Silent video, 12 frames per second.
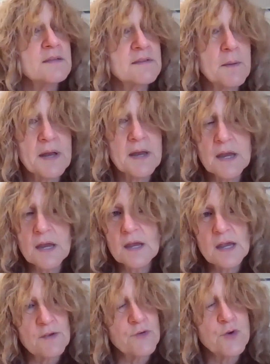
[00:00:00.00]

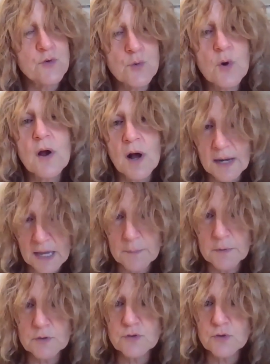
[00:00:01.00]
If you are
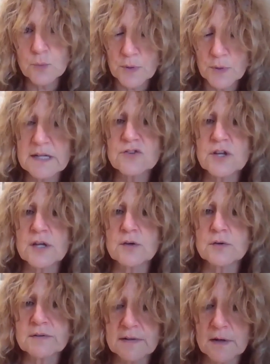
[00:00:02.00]
unable to wheel that
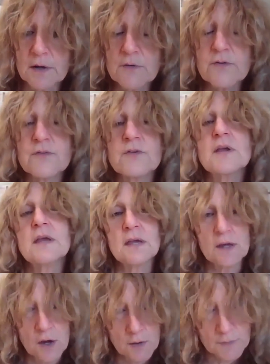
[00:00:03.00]
chair yourself,
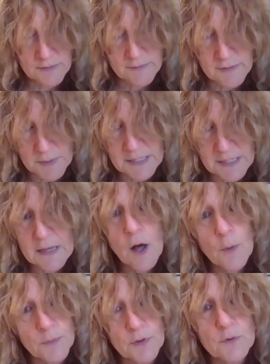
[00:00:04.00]
encourage somebody to
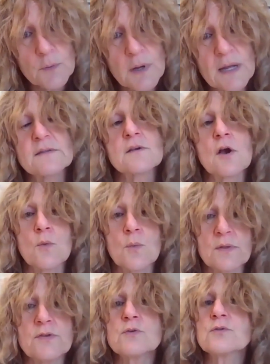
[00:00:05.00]
help you and to go
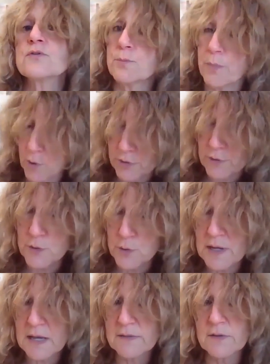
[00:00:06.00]
with you. So both of you
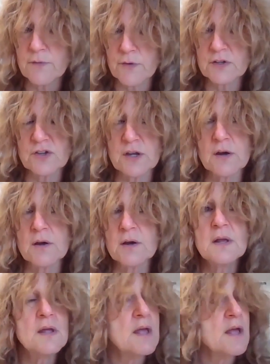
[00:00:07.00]
get the fresh
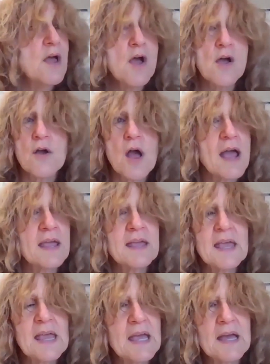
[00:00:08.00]
air. I
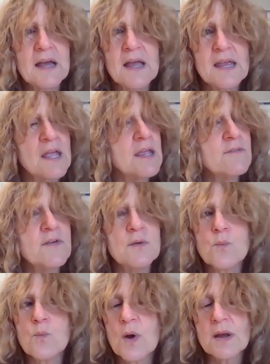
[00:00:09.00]
can't,
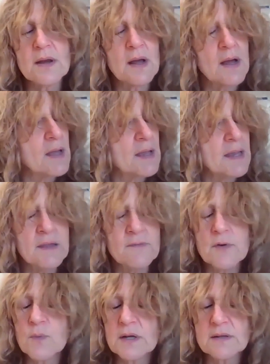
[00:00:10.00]
even when
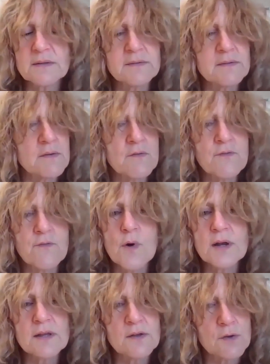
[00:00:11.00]
it's
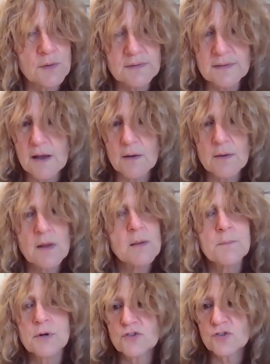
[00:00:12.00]
40 degrees out,
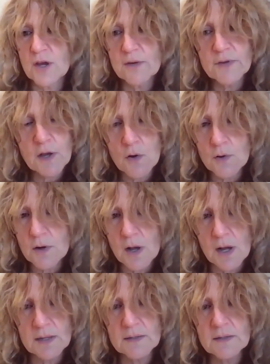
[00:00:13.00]
put your heavy coat
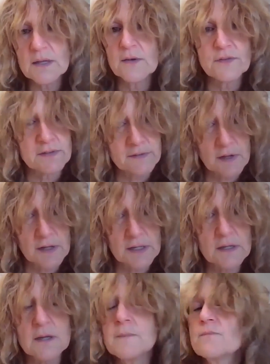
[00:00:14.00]
on. If it's
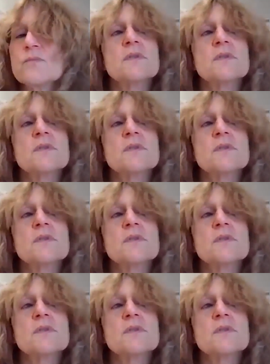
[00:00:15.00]
sunny,